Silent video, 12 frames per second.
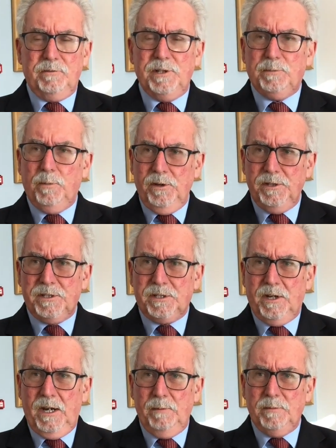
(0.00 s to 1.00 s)
Response
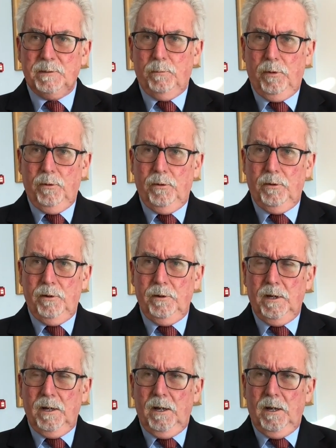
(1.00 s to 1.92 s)
times are poor.